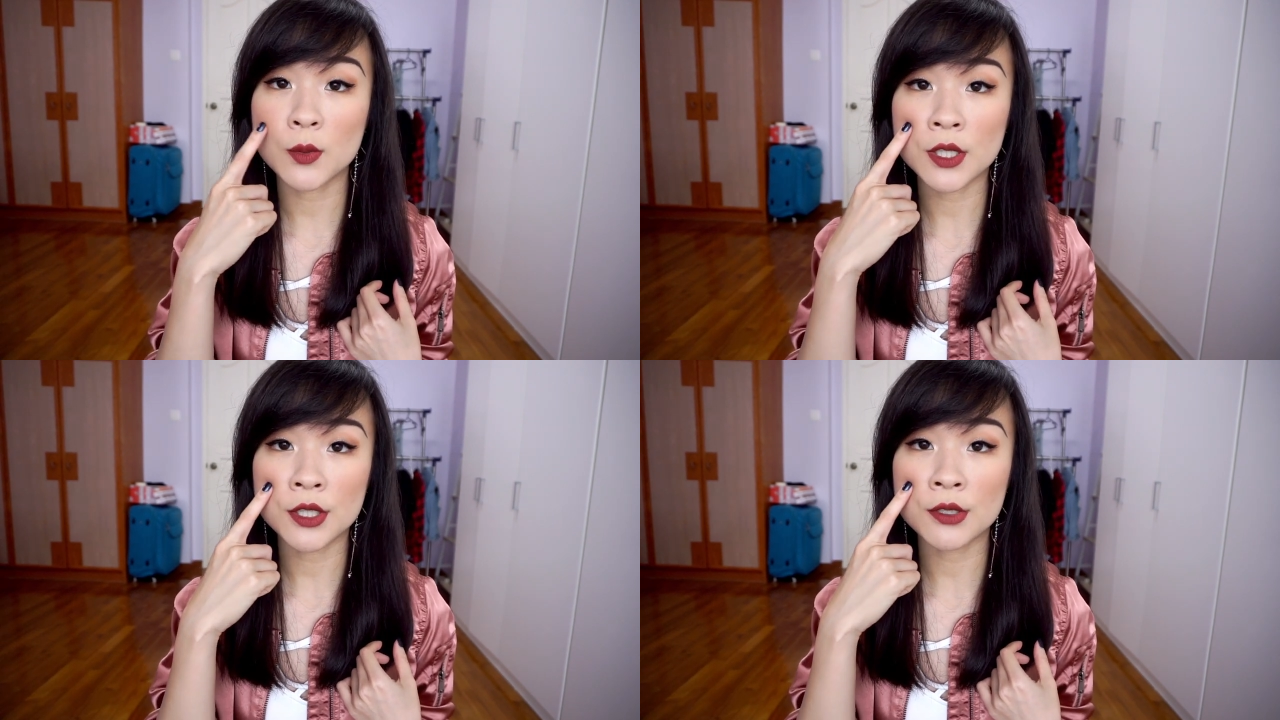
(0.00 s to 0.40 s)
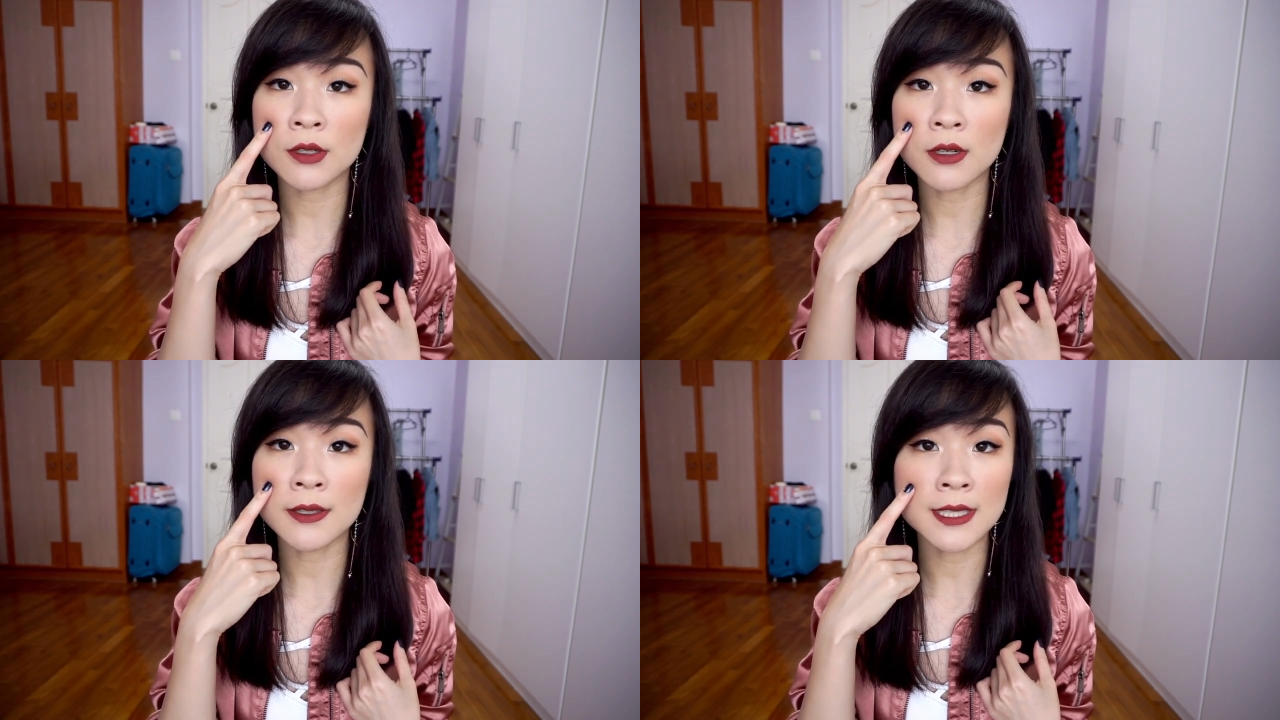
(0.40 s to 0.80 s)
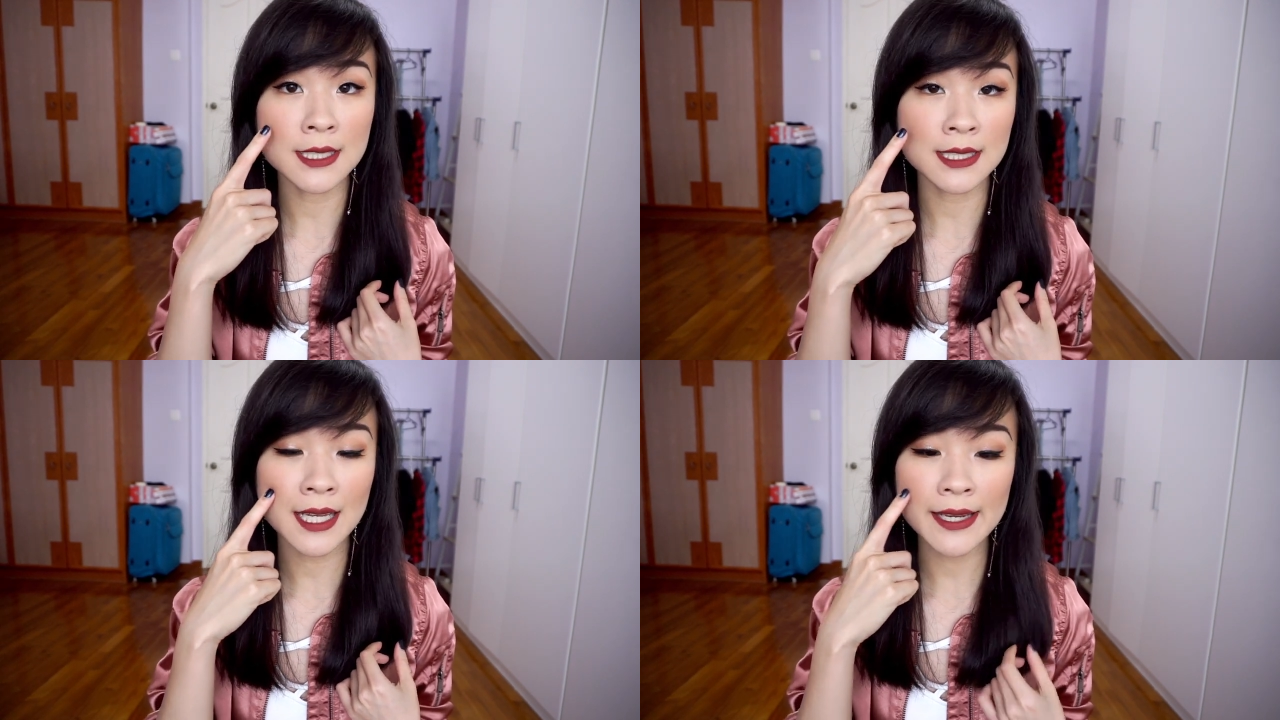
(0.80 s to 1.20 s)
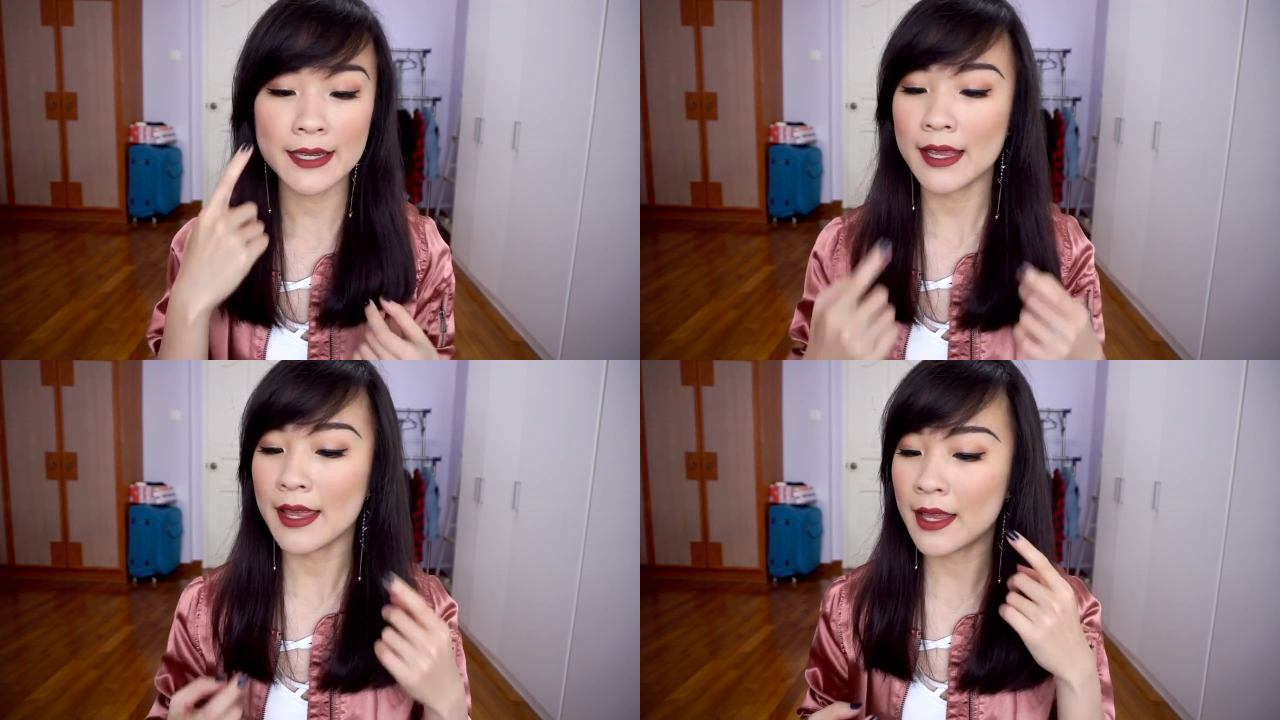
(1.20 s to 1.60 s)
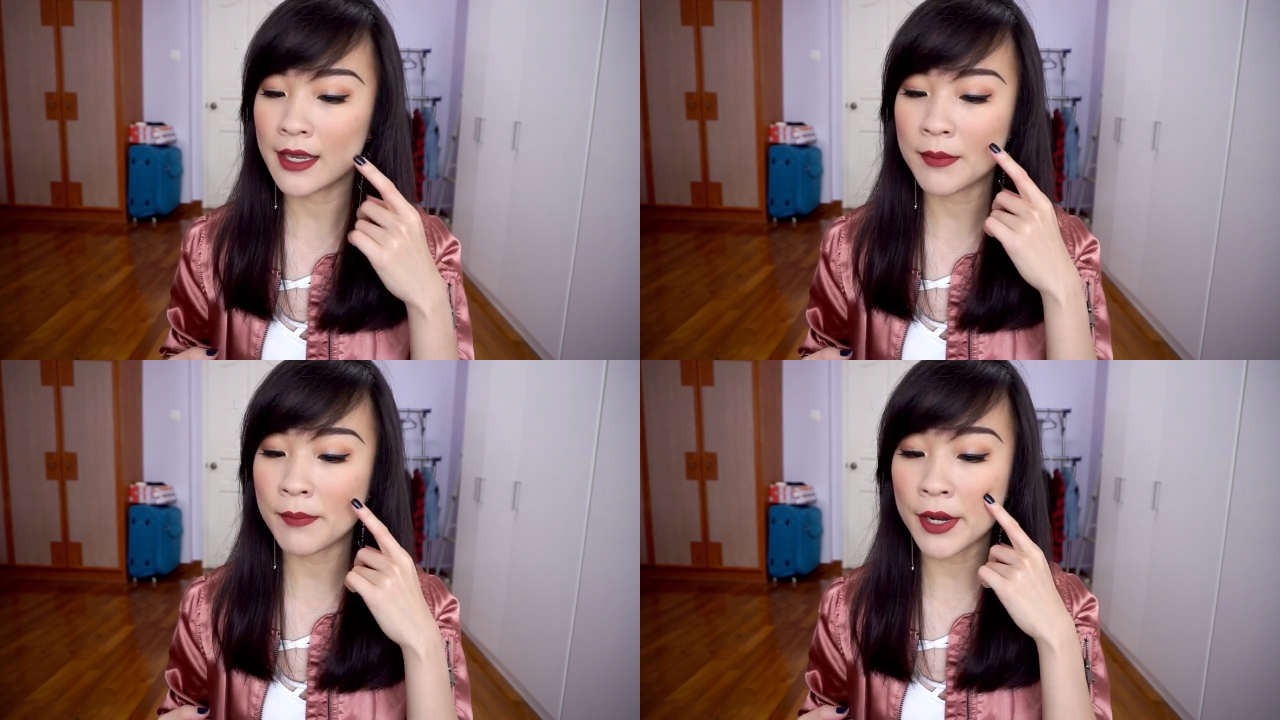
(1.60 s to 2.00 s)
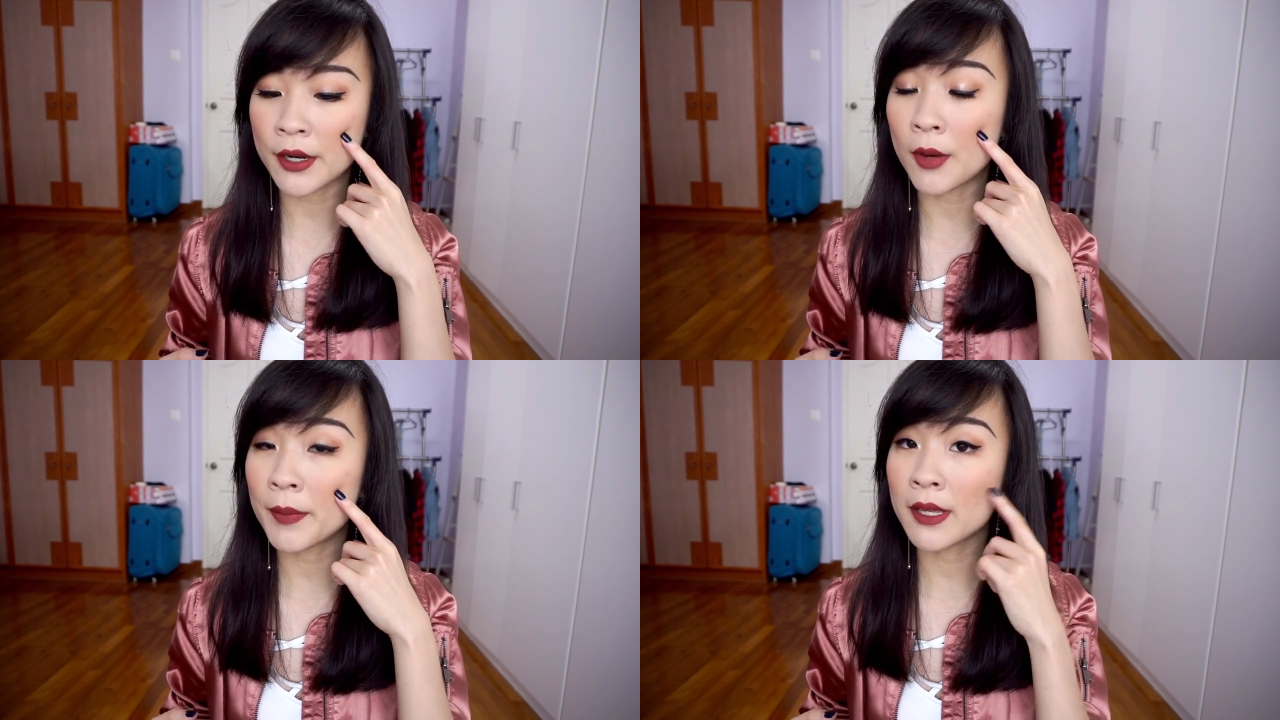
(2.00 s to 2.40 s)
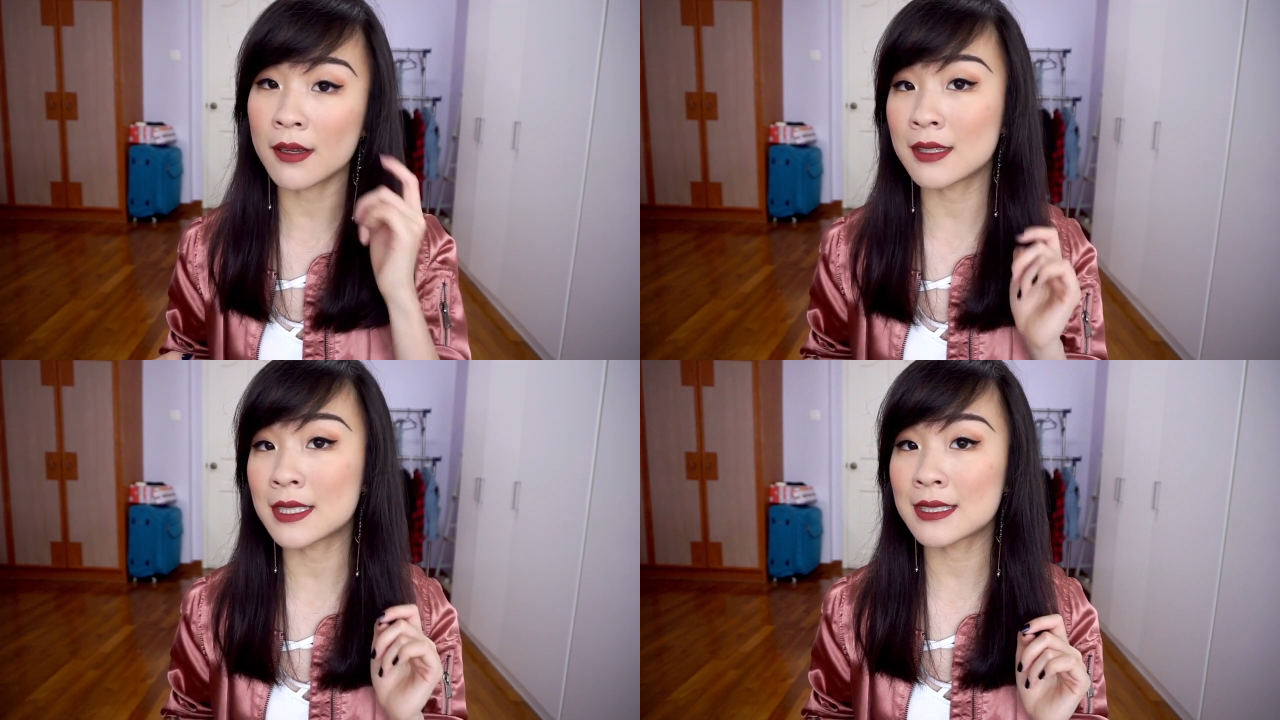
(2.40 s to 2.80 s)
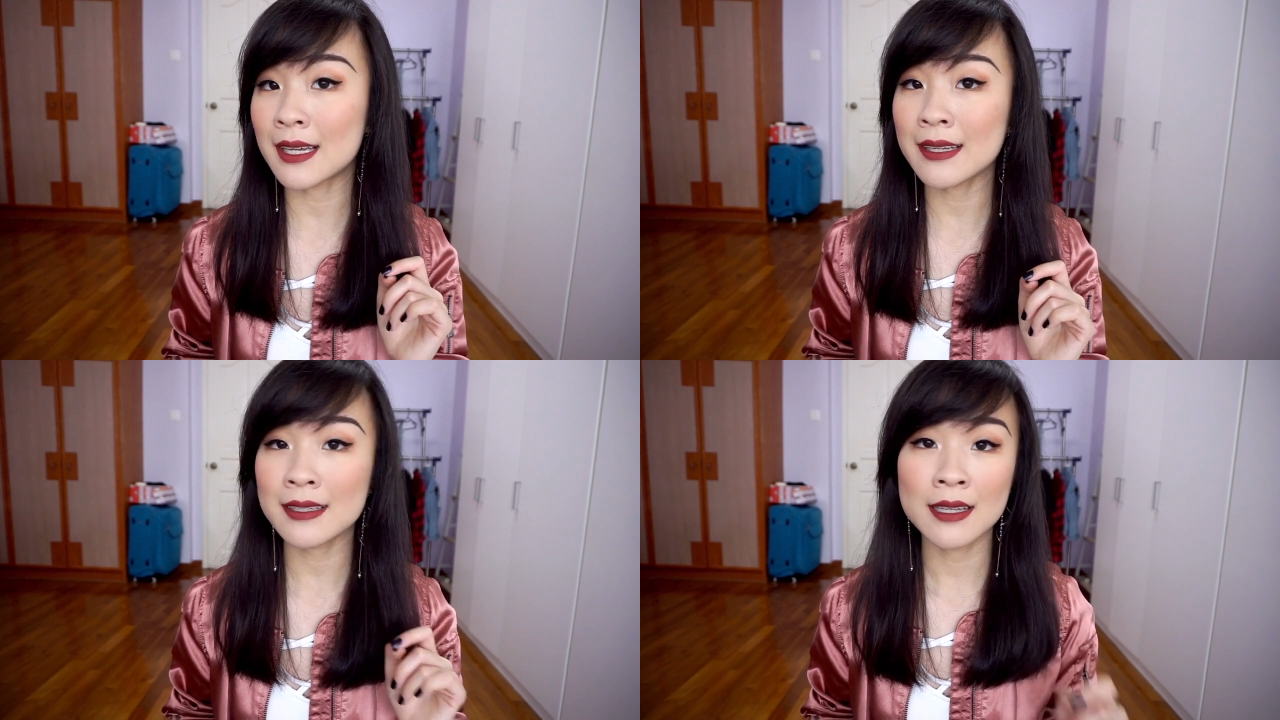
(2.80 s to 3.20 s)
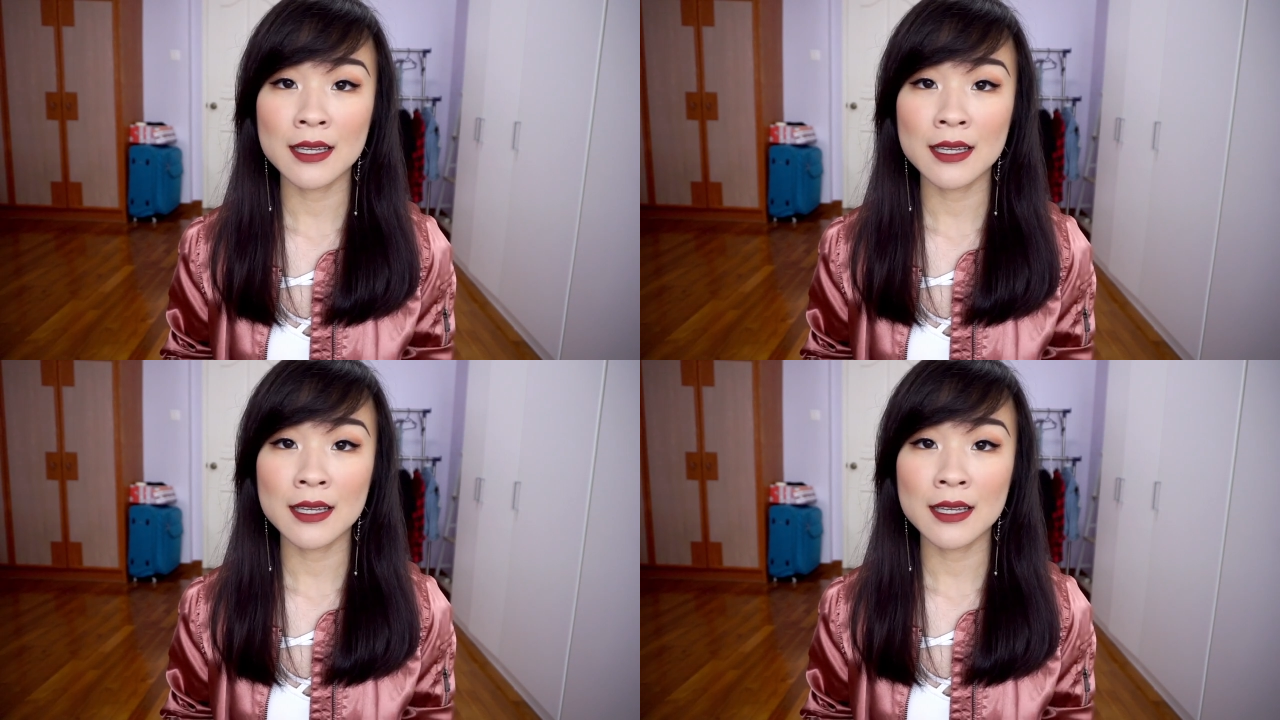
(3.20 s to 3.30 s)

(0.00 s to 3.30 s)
Weirdough on this side and Barre Hopping on this side.